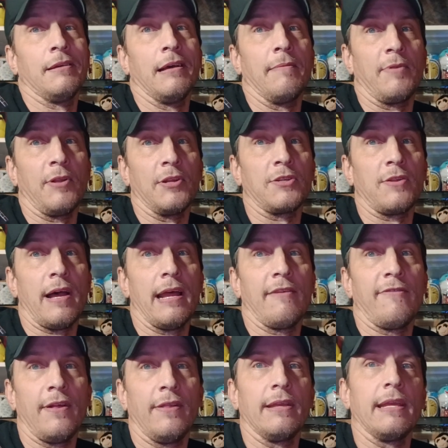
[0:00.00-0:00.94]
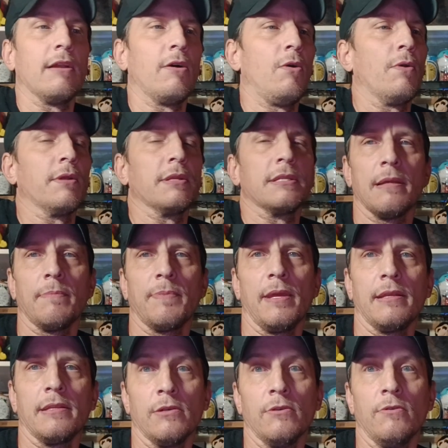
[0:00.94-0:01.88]
I'm just glad to finally get a hold of
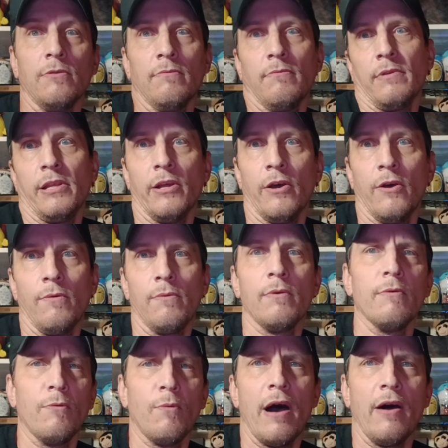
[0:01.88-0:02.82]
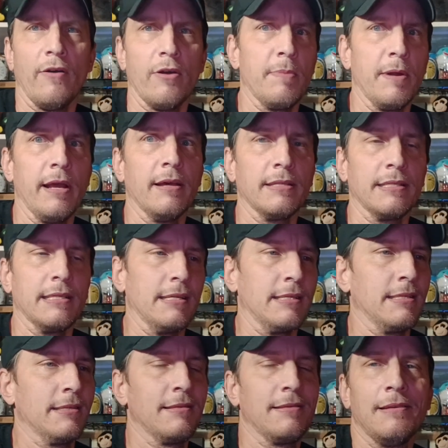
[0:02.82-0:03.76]
something too, you know, while everybody else
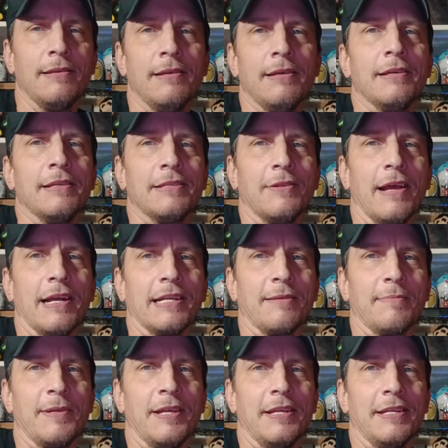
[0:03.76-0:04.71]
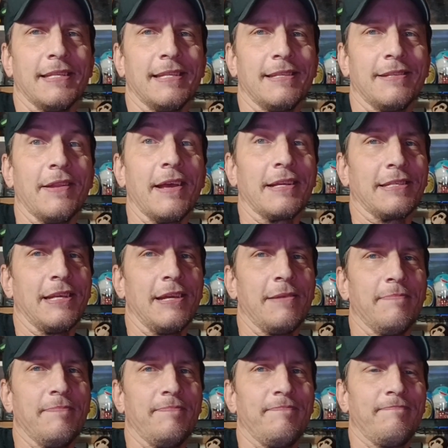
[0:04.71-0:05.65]
is. It's the next one, kiddies. It's the next
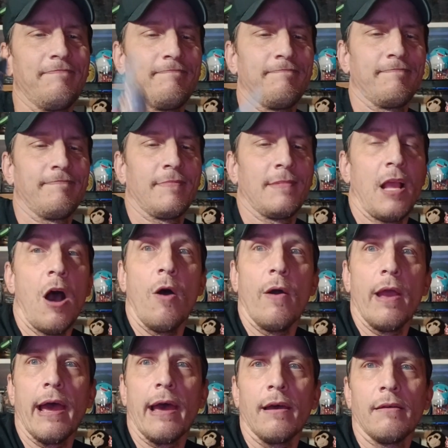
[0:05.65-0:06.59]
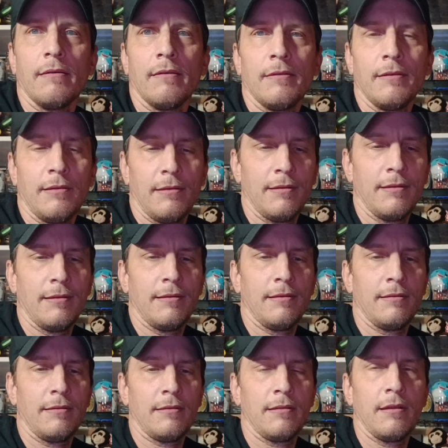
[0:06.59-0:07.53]
one. Oh yeah,
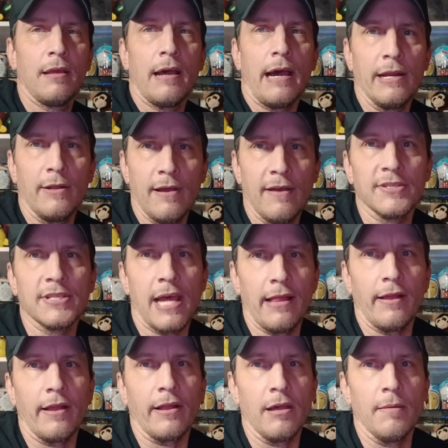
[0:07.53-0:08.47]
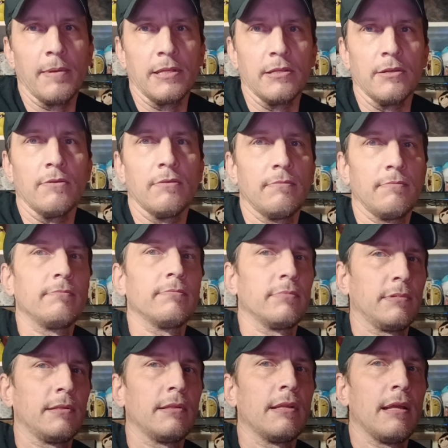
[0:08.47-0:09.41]
I do have Psylocke coming too.
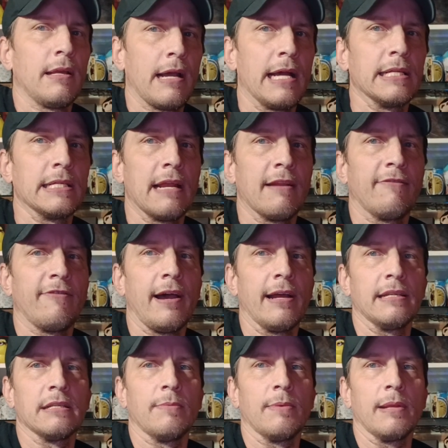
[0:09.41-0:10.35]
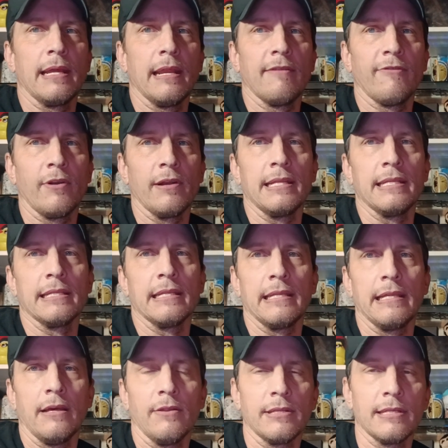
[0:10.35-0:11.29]
I just had to find someone to get it for a
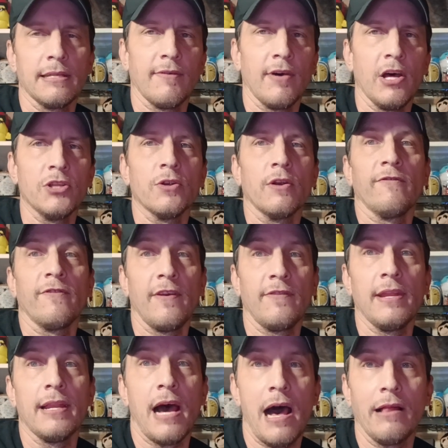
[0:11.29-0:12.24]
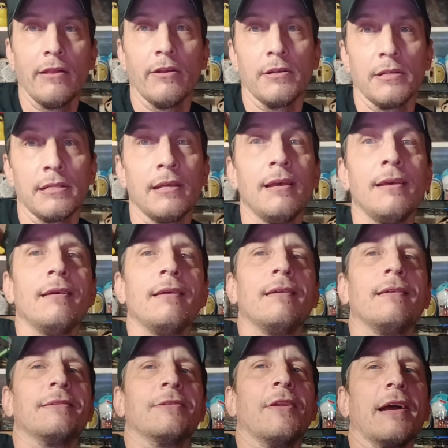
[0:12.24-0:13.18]
decent deal instead of $150. It's
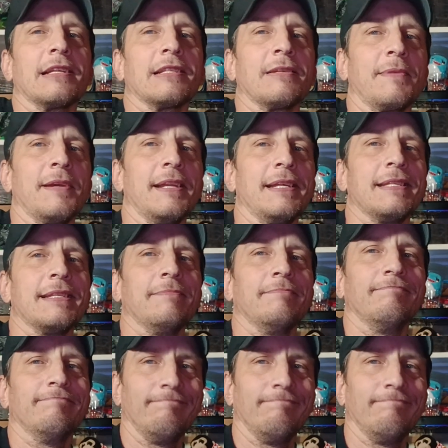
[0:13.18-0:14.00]
the next one, kiddies.